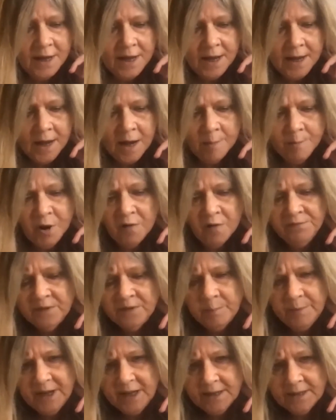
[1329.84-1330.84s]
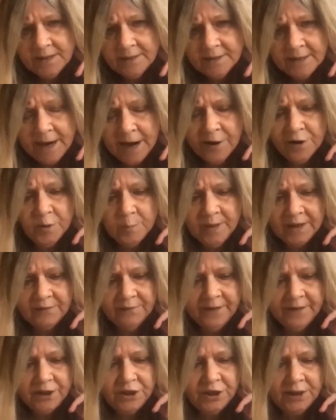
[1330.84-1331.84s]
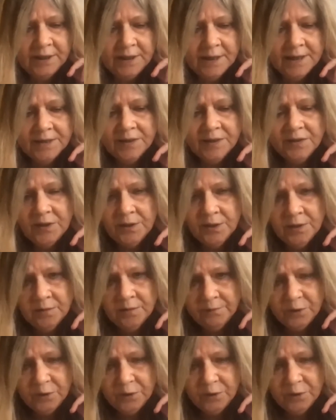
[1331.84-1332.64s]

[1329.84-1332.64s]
um, often appears in Arabic fiction as the